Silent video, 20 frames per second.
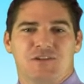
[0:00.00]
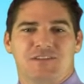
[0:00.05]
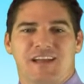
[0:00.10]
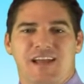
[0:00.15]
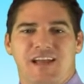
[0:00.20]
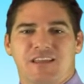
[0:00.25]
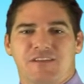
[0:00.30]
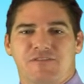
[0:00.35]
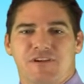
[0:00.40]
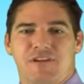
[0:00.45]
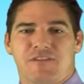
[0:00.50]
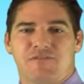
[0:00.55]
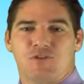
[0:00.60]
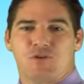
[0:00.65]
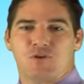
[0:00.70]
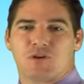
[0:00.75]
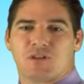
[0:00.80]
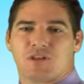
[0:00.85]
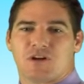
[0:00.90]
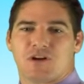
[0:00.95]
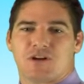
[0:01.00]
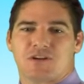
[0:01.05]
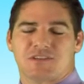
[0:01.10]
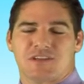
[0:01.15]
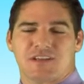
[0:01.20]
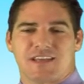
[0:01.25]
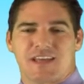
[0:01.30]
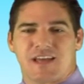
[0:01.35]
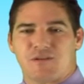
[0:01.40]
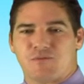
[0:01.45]
Daily review alerts,
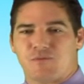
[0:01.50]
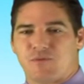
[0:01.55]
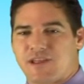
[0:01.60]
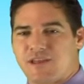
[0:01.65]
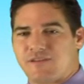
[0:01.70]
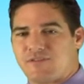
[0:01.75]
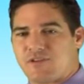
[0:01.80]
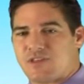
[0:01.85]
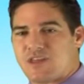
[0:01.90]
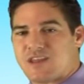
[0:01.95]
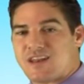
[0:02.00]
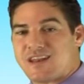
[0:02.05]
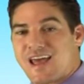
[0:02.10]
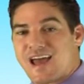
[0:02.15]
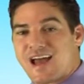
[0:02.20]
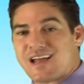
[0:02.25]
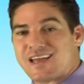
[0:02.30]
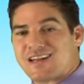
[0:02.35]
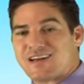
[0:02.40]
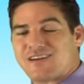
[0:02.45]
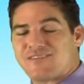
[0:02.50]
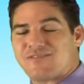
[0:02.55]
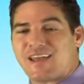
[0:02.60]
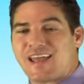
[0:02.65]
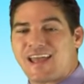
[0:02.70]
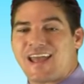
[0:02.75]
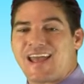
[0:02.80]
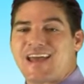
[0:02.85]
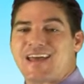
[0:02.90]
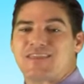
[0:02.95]
again, will give you the negative
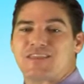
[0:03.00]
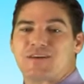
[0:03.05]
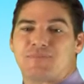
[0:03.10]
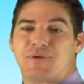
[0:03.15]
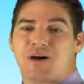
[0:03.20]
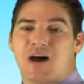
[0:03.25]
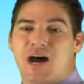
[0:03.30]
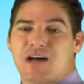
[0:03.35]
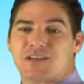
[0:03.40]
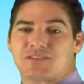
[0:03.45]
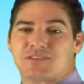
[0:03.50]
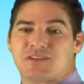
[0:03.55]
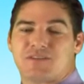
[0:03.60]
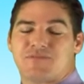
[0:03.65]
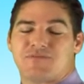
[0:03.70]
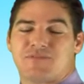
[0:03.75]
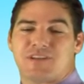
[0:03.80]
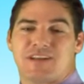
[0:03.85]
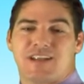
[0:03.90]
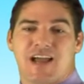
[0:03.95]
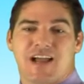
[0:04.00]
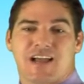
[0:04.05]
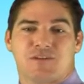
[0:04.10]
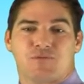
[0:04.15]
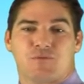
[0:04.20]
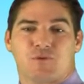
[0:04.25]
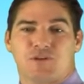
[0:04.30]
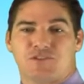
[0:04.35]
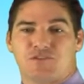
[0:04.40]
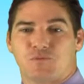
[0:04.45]
and the positive. The
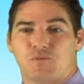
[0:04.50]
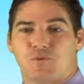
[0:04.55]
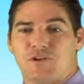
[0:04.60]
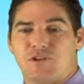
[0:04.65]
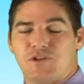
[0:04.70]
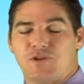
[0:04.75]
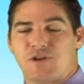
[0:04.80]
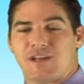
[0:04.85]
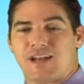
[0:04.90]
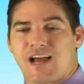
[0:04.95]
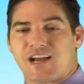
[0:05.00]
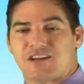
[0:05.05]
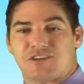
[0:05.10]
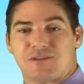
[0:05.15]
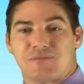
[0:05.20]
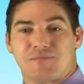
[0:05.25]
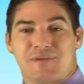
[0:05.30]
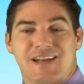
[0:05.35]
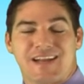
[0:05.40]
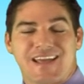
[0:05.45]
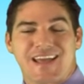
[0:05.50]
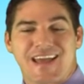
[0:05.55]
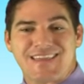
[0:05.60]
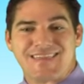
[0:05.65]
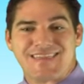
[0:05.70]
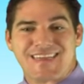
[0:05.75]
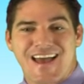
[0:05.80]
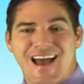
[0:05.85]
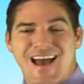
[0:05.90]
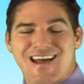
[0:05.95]
negative ones where you can actually
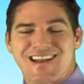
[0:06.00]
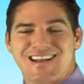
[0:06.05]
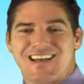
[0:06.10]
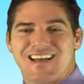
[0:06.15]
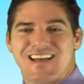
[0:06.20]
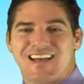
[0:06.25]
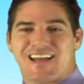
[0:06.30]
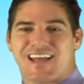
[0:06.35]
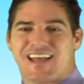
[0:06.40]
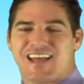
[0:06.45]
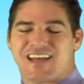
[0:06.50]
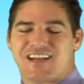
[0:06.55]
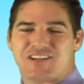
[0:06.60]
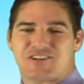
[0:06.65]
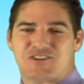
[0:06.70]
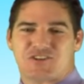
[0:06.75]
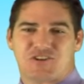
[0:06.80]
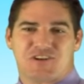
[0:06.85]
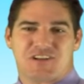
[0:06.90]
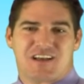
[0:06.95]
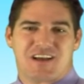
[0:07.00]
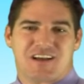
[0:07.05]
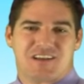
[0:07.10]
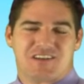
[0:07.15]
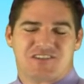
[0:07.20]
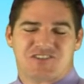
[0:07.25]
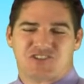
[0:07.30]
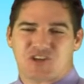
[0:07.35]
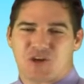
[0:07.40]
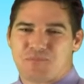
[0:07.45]
mitigate that and turn
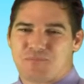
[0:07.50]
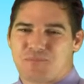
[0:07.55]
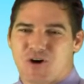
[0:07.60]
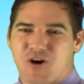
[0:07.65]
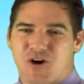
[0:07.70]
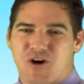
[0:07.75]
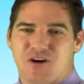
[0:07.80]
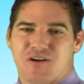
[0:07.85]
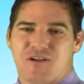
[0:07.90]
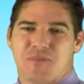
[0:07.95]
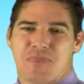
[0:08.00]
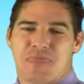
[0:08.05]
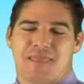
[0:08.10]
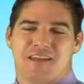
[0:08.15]
a subpar,